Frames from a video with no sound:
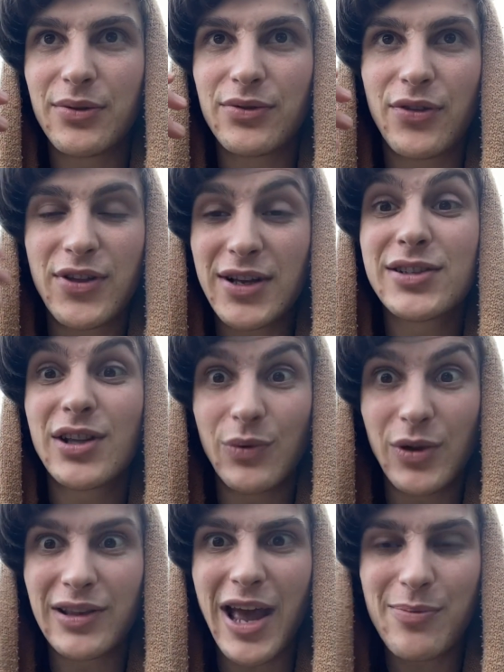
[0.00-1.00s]
things that
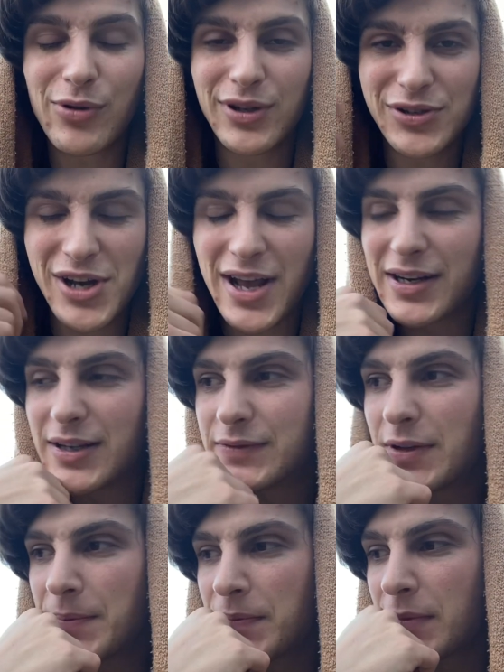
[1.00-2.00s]
we label as negative
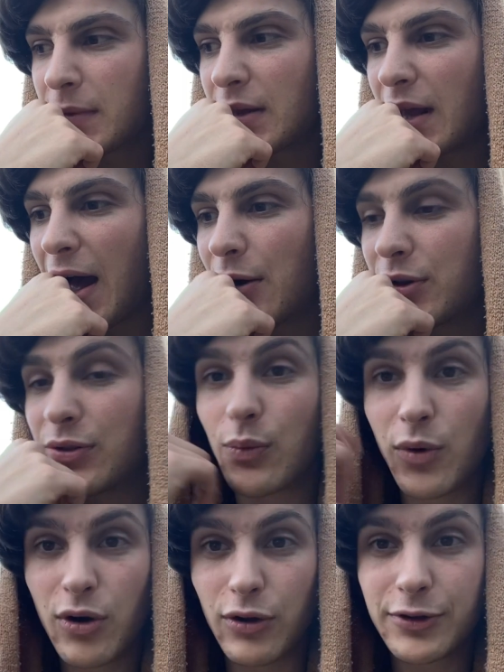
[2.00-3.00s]
out in the
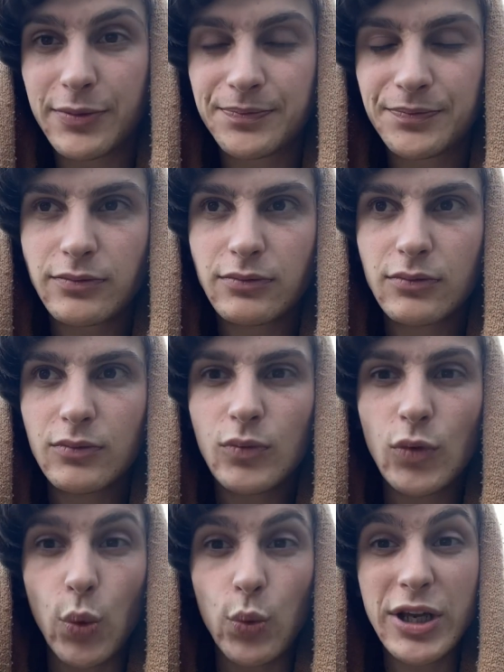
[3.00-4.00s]
world,
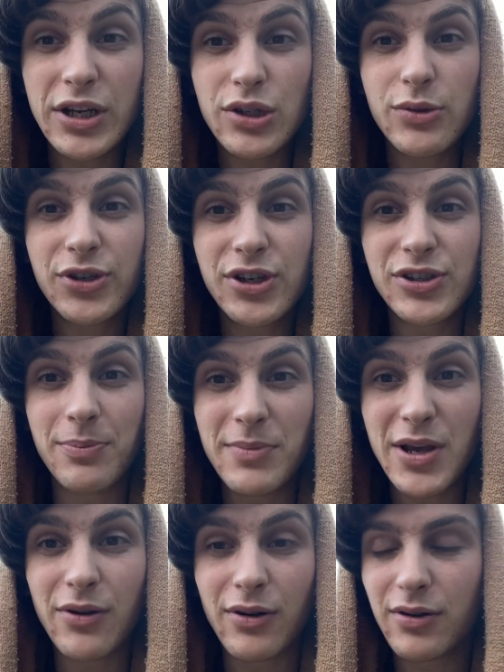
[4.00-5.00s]
we can use it as a
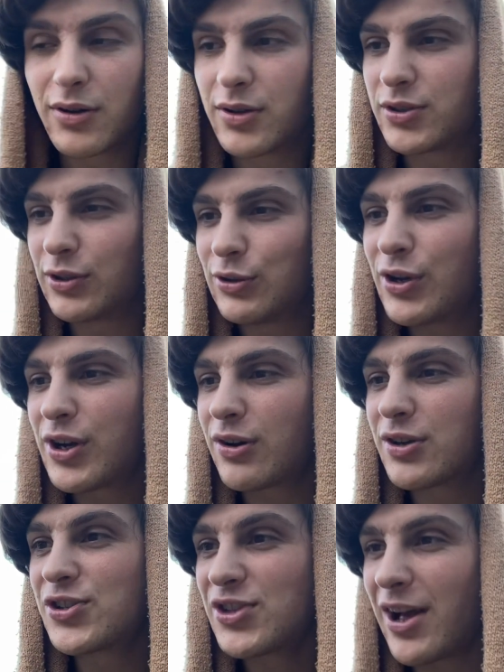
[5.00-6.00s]
mirror to look at
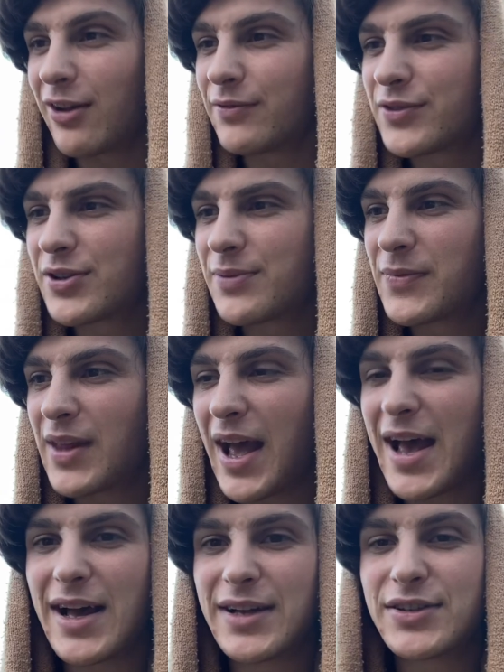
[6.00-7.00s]
ourselves
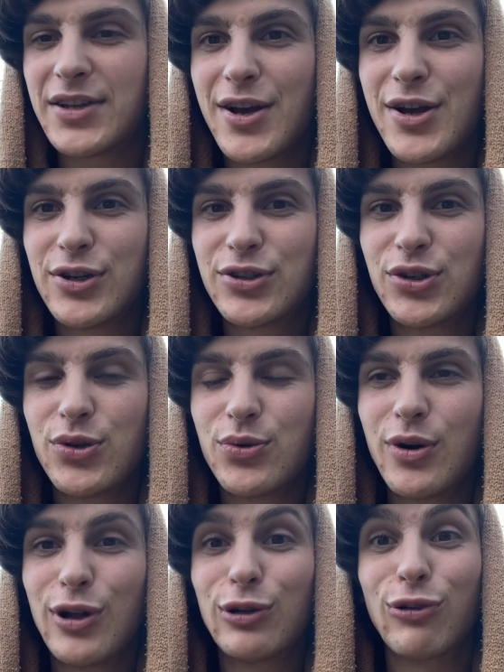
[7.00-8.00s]
and
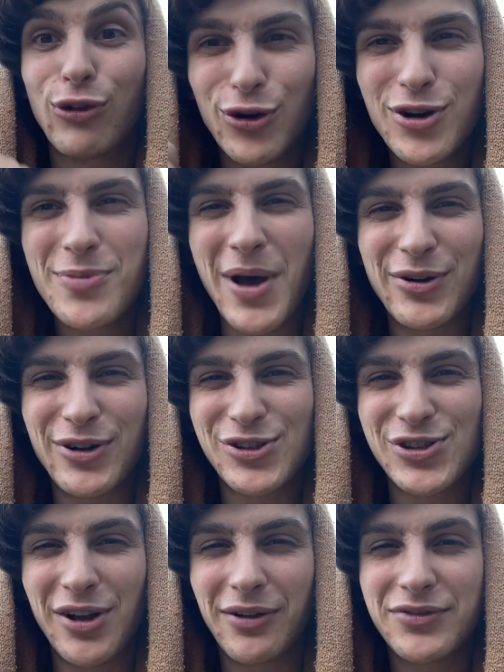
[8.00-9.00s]
to learn about
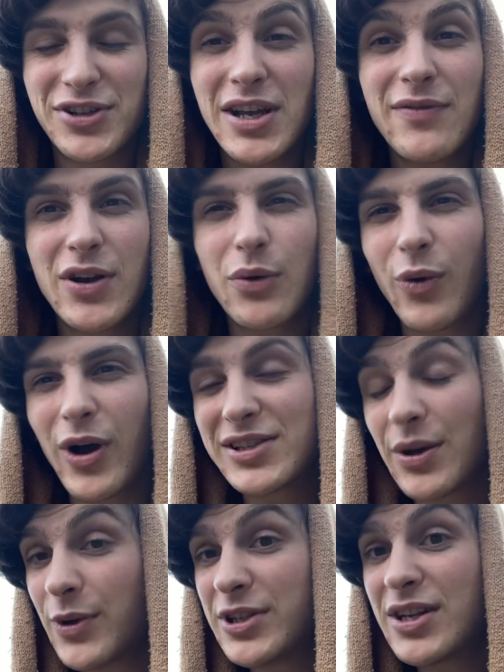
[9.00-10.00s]
ourselves, even in ways
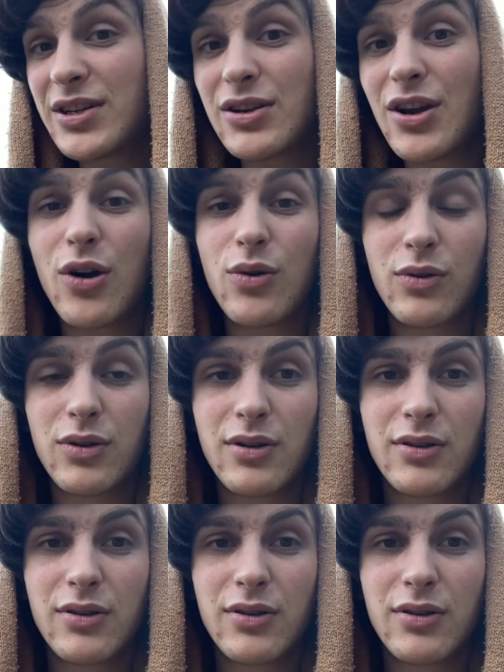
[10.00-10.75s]
that we didn't know.